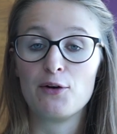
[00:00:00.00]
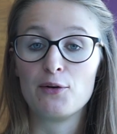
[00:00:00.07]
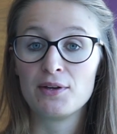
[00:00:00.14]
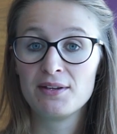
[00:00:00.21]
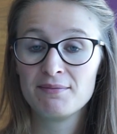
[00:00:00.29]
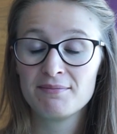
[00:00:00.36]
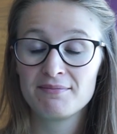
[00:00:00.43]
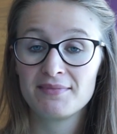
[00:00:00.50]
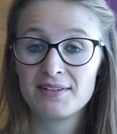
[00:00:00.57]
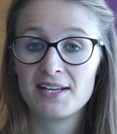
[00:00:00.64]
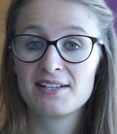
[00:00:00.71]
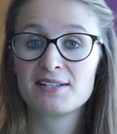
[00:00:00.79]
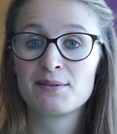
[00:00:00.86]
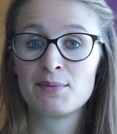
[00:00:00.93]
Ahoj,
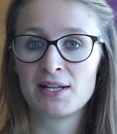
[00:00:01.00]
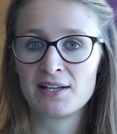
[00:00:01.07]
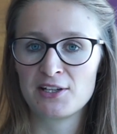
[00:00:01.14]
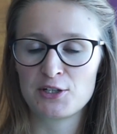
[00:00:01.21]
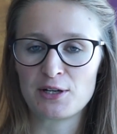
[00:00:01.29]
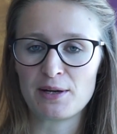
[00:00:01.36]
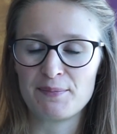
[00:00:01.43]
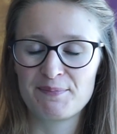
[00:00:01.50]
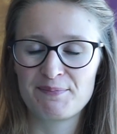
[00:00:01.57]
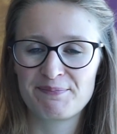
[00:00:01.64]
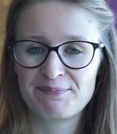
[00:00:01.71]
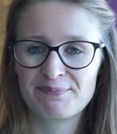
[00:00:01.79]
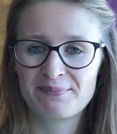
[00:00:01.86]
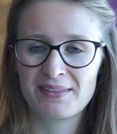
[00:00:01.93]
já jsem Eliška.
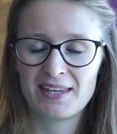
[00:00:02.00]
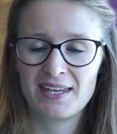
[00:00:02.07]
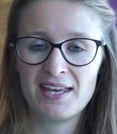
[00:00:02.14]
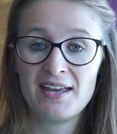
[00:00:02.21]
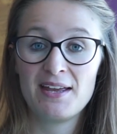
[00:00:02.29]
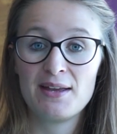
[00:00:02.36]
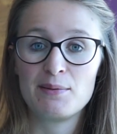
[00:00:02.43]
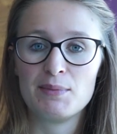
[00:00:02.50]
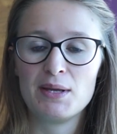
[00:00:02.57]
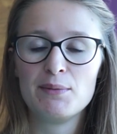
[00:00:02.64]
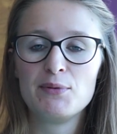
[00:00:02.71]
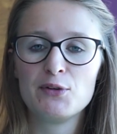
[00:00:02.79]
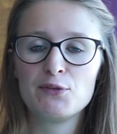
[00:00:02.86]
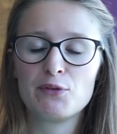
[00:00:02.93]

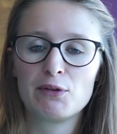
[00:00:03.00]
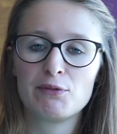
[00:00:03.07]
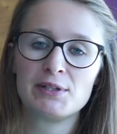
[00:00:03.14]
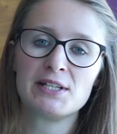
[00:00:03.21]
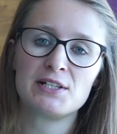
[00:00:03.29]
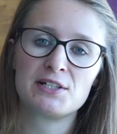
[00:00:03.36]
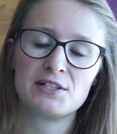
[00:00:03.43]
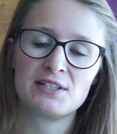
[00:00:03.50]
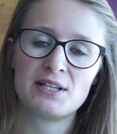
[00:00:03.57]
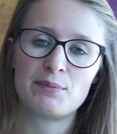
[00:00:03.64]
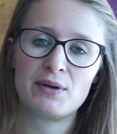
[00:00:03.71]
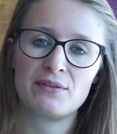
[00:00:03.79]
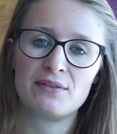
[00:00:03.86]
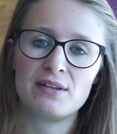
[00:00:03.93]
Maybe you've already
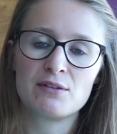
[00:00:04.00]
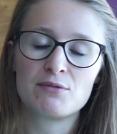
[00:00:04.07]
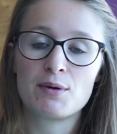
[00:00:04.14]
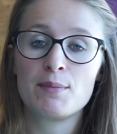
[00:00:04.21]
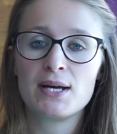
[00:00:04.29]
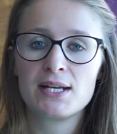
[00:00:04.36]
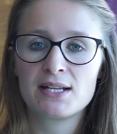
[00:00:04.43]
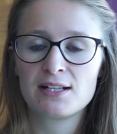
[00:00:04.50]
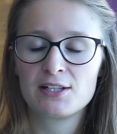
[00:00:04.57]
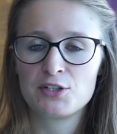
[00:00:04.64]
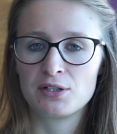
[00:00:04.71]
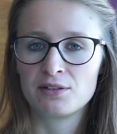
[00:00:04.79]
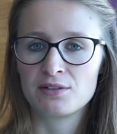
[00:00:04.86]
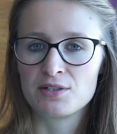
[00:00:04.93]
heard about the
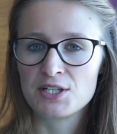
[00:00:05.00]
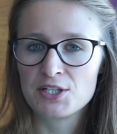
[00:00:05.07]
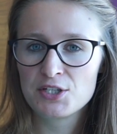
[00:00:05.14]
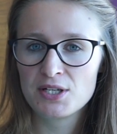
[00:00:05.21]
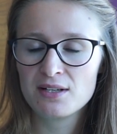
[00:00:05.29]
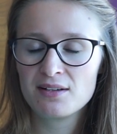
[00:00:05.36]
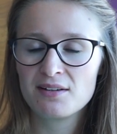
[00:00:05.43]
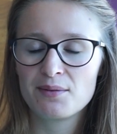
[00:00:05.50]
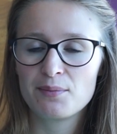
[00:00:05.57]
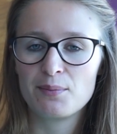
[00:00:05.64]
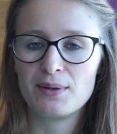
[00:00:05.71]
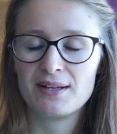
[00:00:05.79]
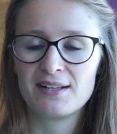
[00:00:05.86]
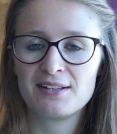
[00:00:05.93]
grammatical gender in
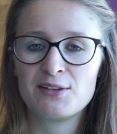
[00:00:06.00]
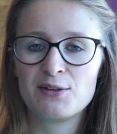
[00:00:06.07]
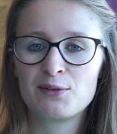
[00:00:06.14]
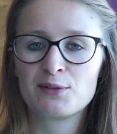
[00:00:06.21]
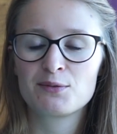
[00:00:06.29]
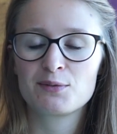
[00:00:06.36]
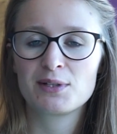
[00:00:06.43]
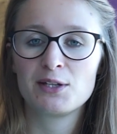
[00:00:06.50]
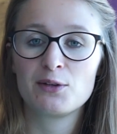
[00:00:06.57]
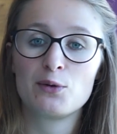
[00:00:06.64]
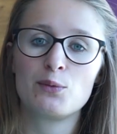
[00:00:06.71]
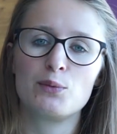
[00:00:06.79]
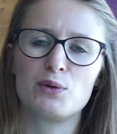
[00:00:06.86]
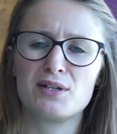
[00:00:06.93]
Czech, but you don't
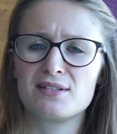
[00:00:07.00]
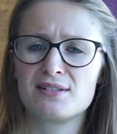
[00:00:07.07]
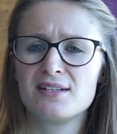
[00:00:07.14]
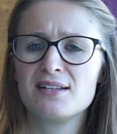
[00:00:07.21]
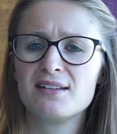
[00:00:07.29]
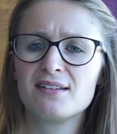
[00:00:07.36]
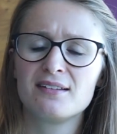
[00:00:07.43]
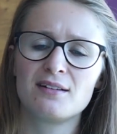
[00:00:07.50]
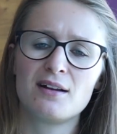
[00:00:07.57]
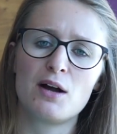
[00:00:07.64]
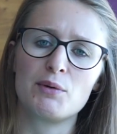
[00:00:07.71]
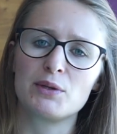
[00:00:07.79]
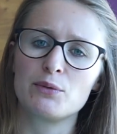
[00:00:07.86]
really know what is it,